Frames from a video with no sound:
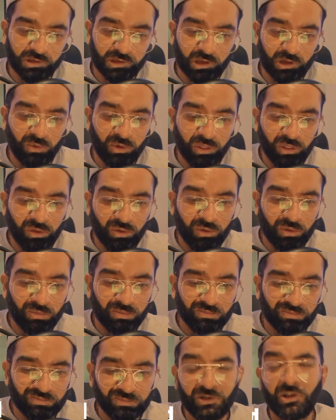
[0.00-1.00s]
So I
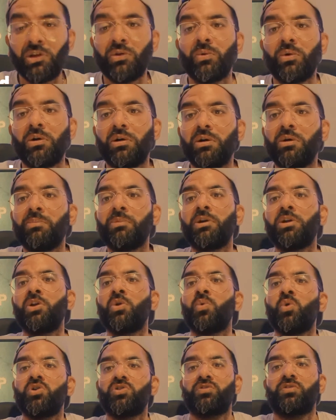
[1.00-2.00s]
thought, you know what, I'm going
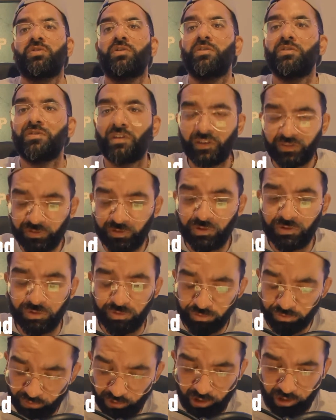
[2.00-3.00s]
to watch this, as you
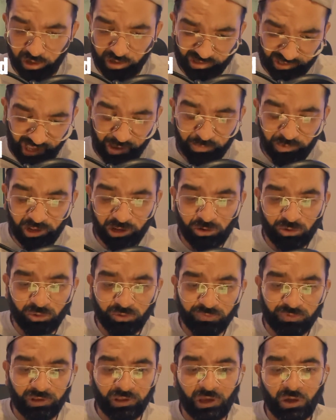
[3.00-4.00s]
do, a 10-minute
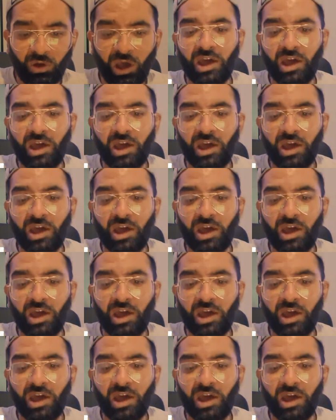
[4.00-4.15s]
long video.